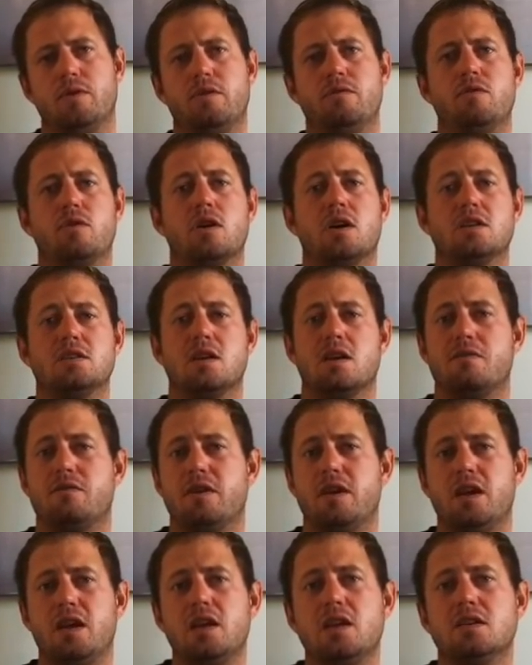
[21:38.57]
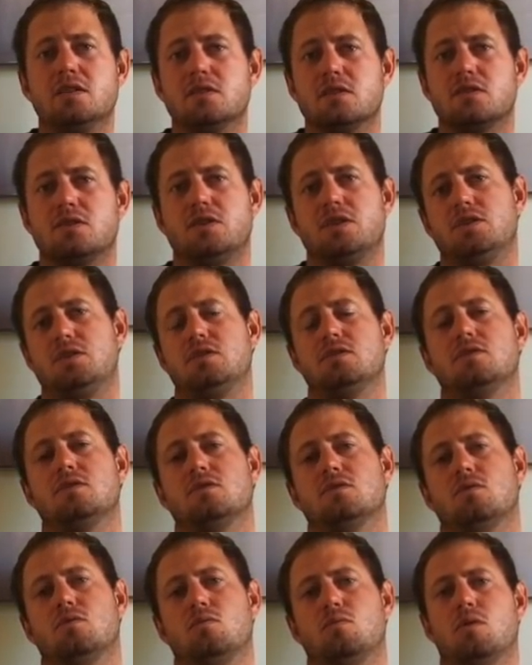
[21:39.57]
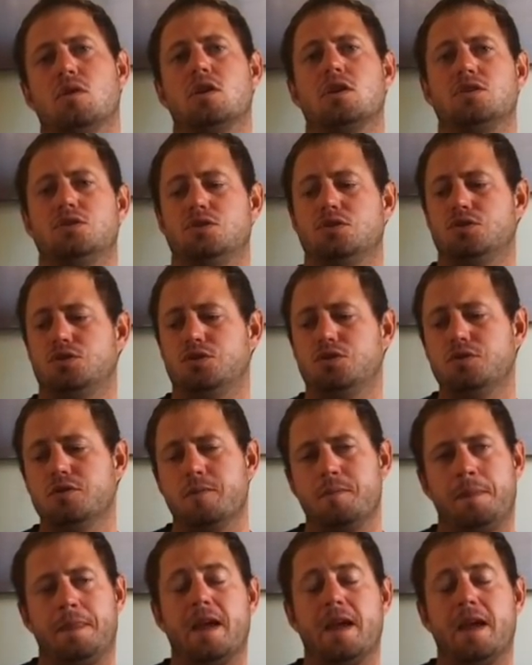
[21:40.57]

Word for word: If you guys have any suggestions on what I should do,